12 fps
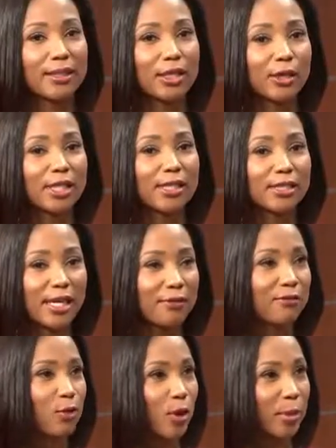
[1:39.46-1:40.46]
that there is a
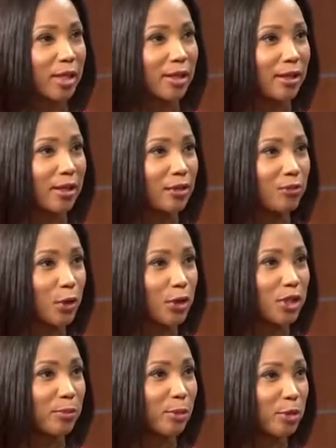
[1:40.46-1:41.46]
formula, and
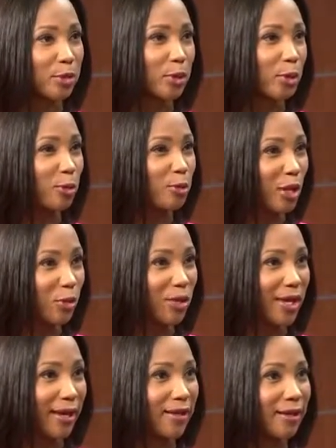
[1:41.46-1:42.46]
unfortunately most people don't know
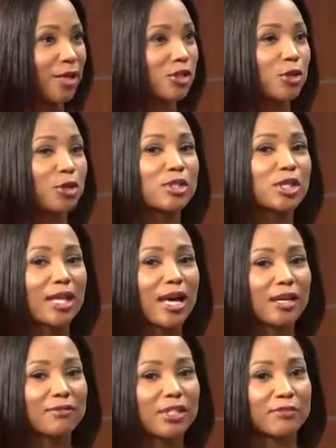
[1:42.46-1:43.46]
that. So there's a
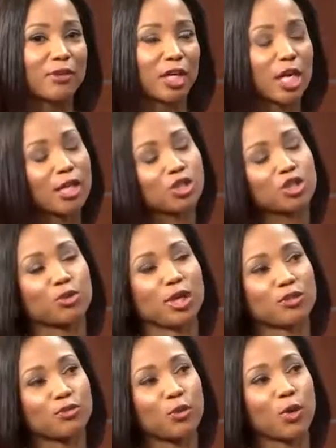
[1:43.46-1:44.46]
lot of different
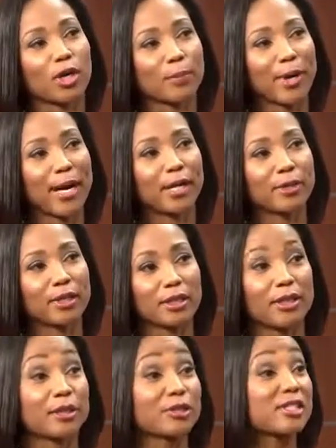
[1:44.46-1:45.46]
constructs for compatibility.
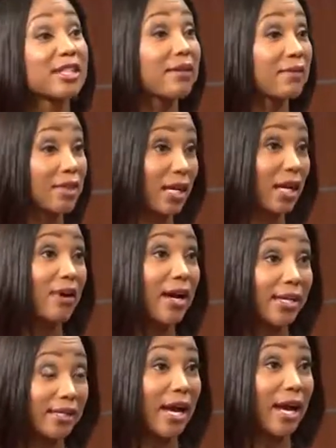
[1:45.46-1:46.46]
There's 7 that
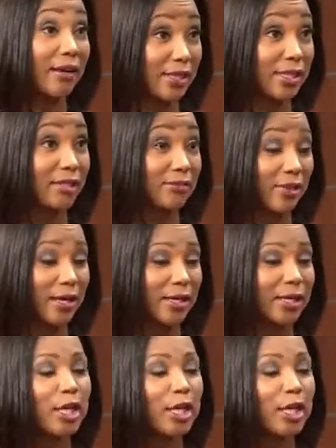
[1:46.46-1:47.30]
I've identified.